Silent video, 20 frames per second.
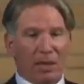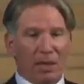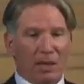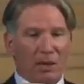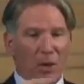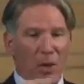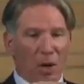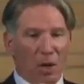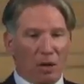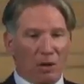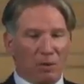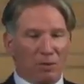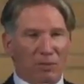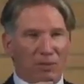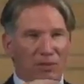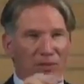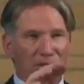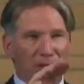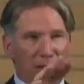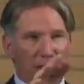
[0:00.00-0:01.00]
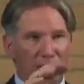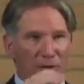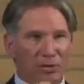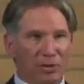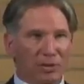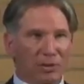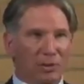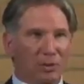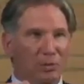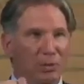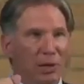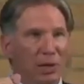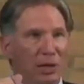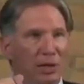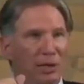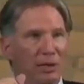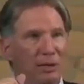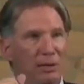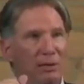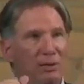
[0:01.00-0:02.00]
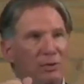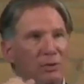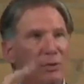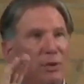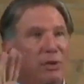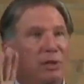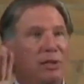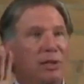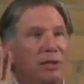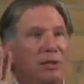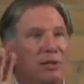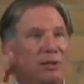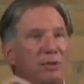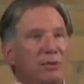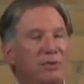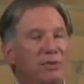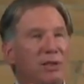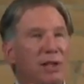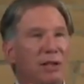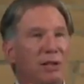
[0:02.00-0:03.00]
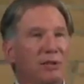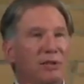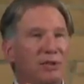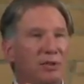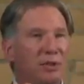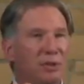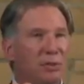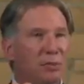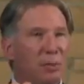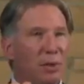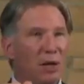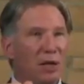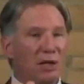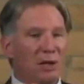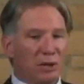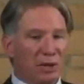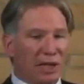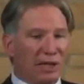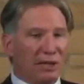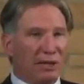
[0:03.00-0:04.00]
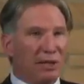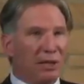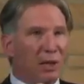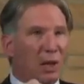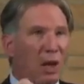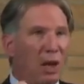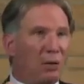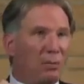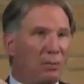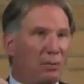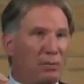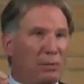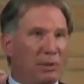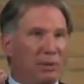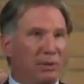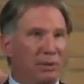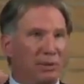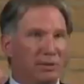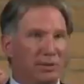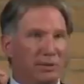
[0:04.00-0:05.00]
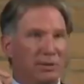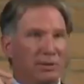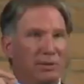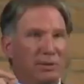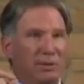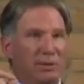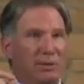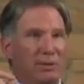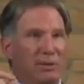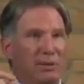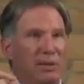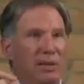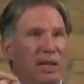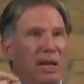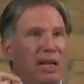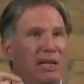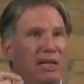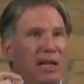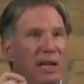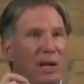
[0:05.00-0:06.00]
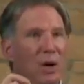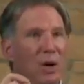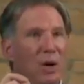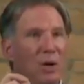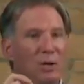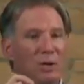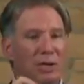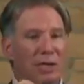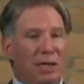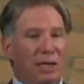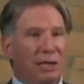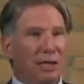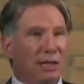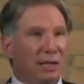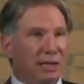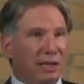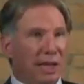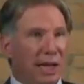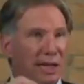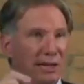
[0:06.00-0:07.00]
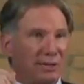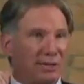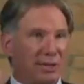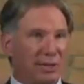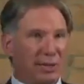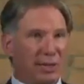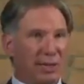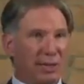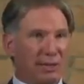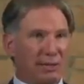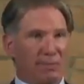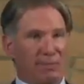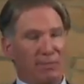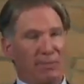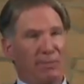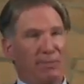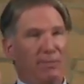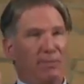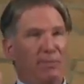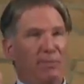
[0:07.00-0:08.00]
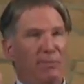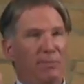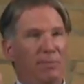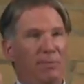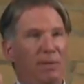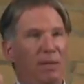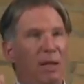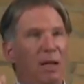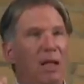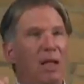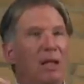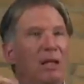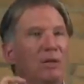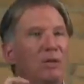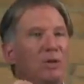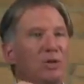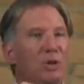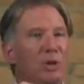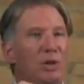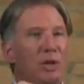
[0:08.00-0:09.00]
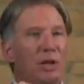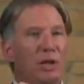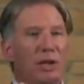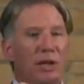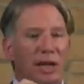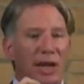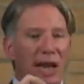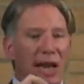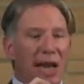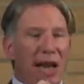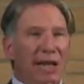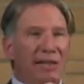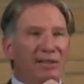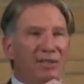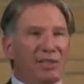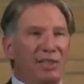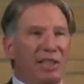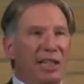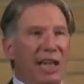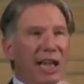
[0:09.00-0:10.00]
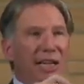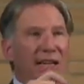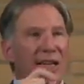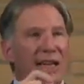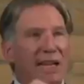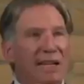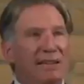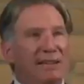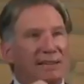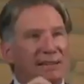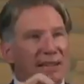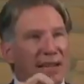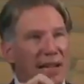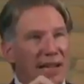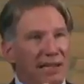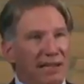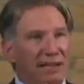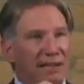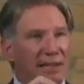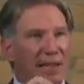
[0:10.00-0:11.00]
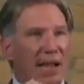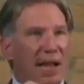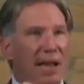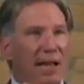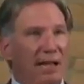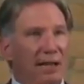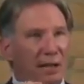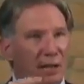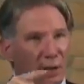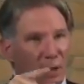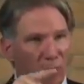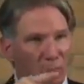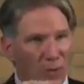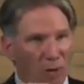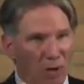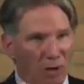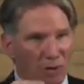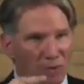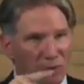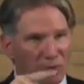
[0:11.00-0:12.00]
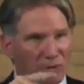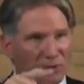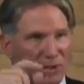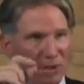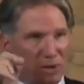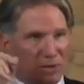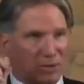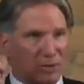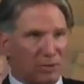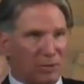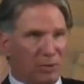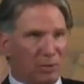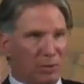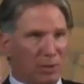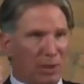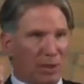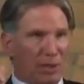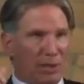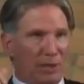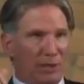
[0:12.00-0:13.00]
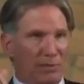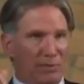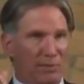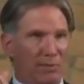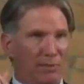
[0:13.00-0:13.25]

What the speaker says: And all of the cells in your body, trillions of cells in your body, are like little automobiles. And they all need gasoline. Sugar has to get inside the tank of all of the cells of your body.